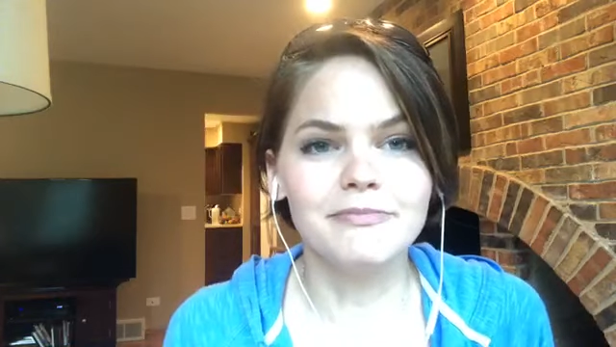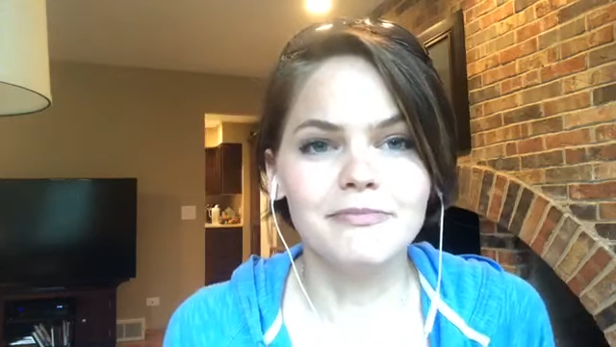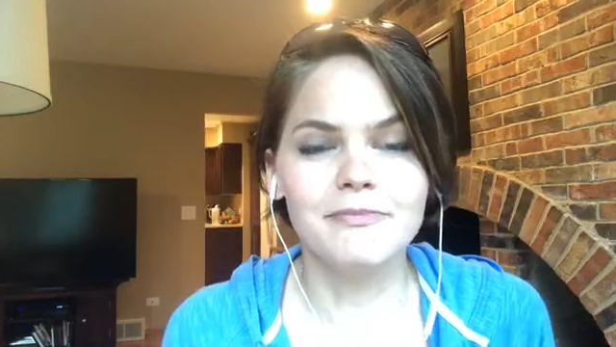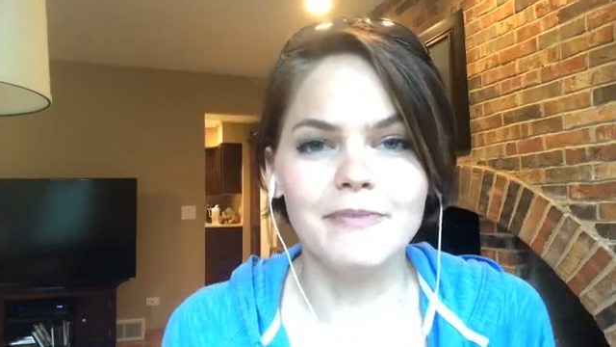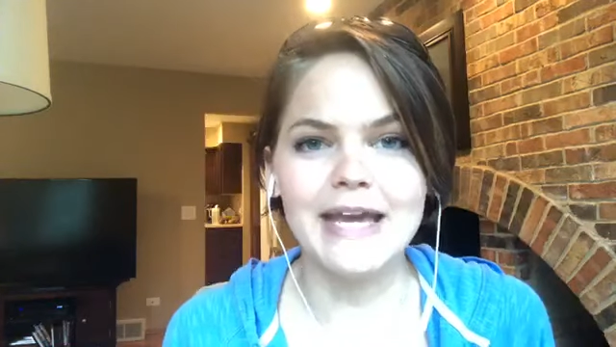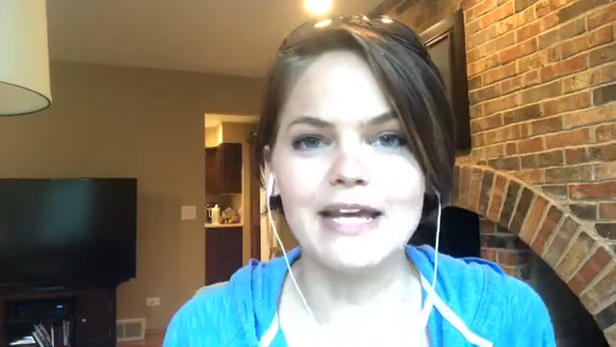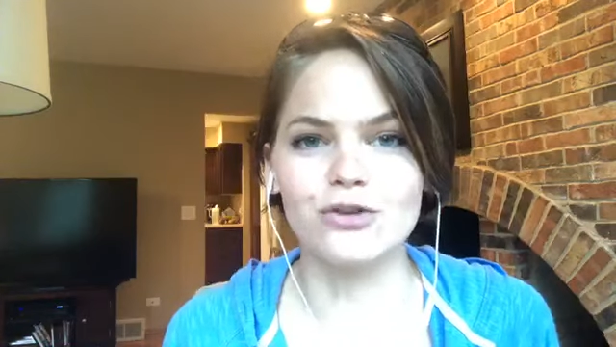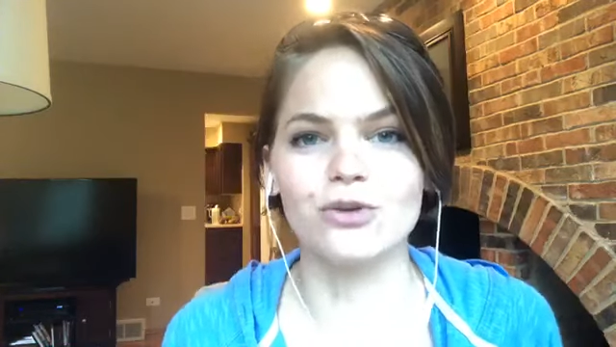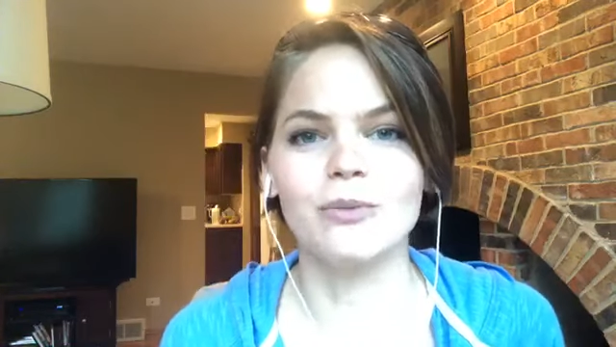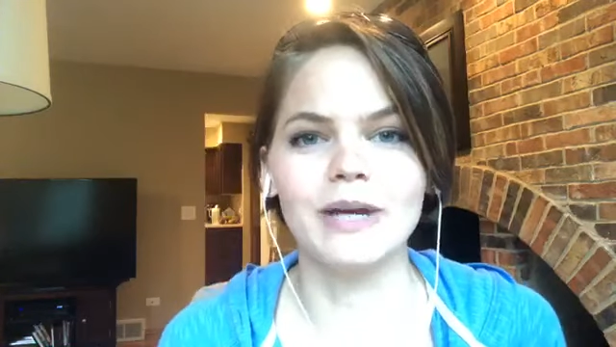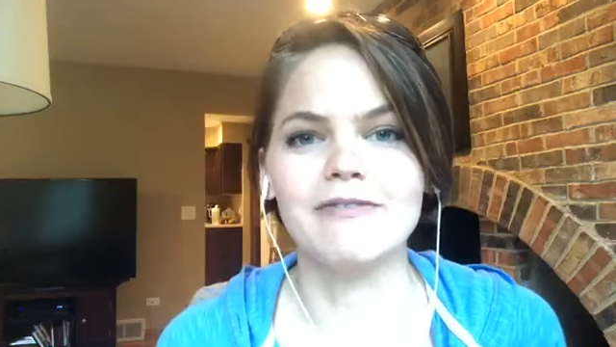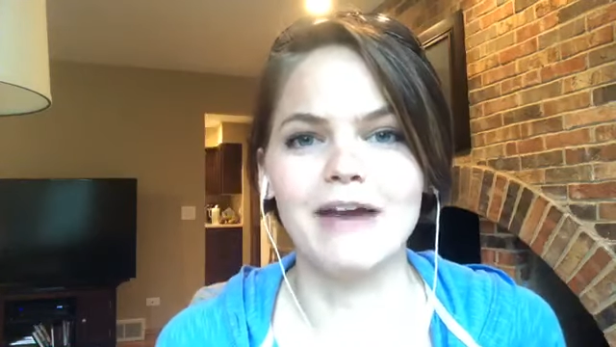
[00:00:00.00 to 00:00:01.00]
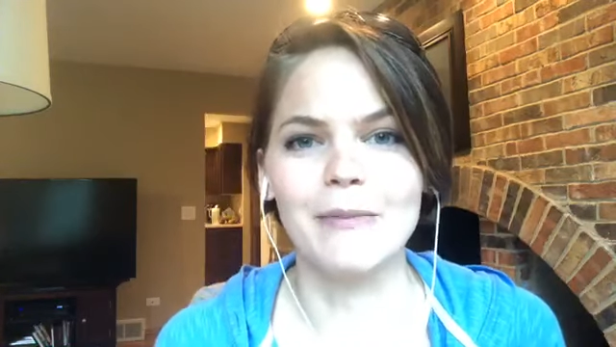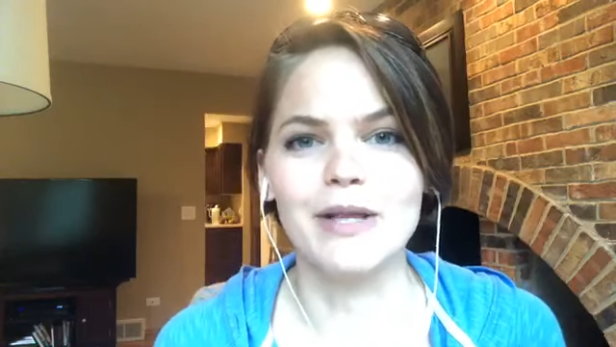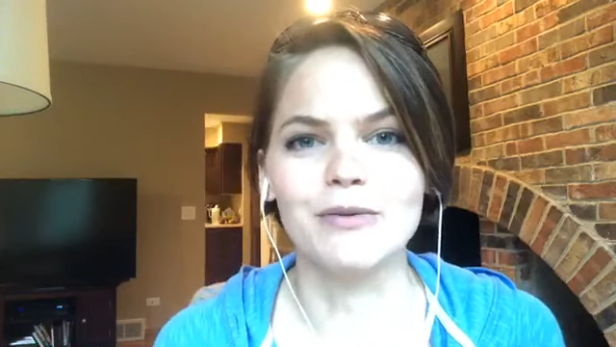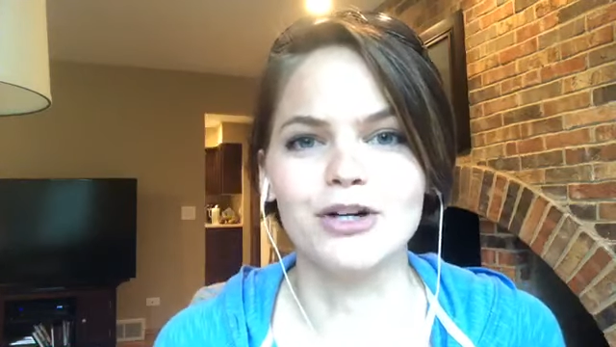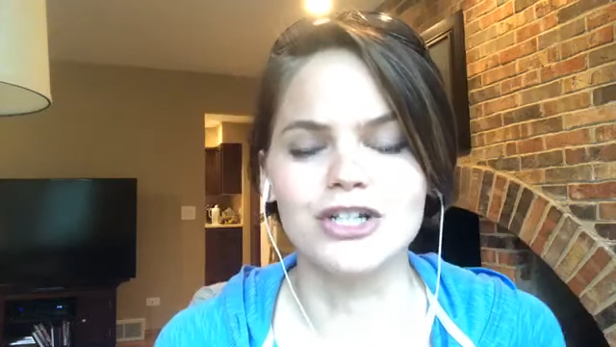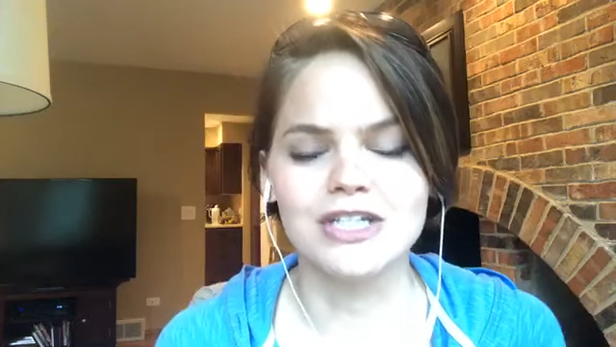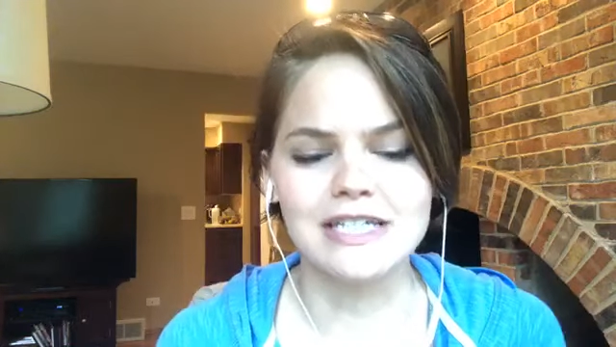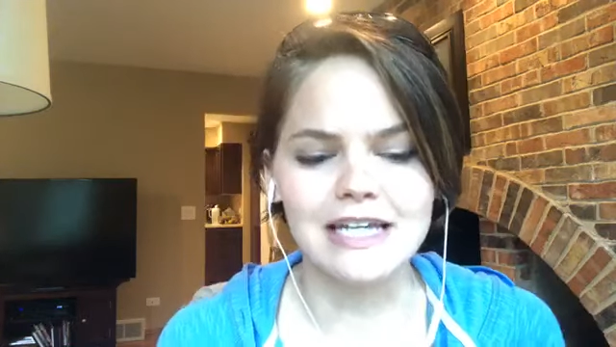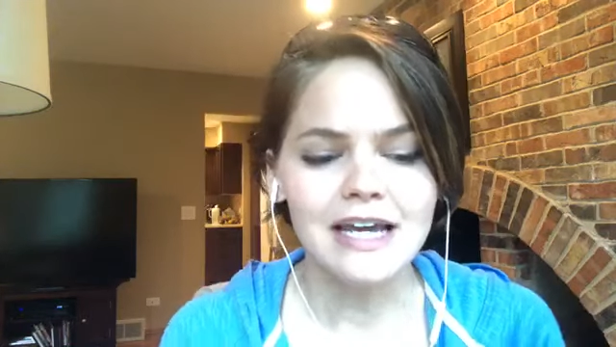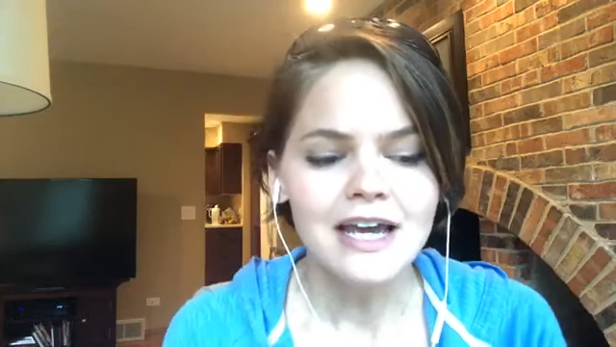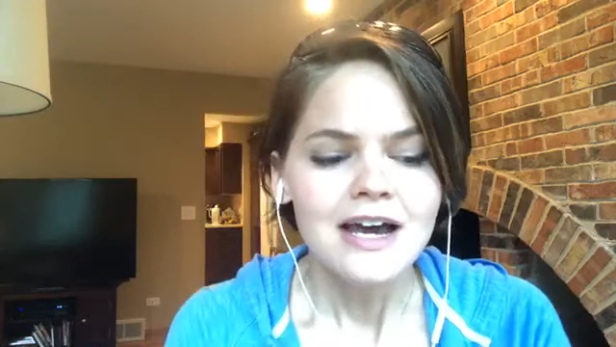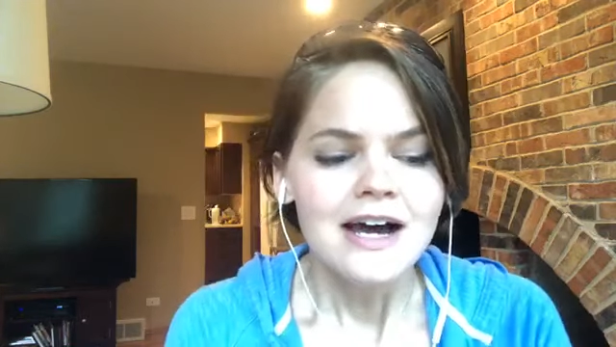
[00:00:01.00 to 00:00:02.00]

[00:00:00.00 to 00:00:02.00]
make it through a big family emergency.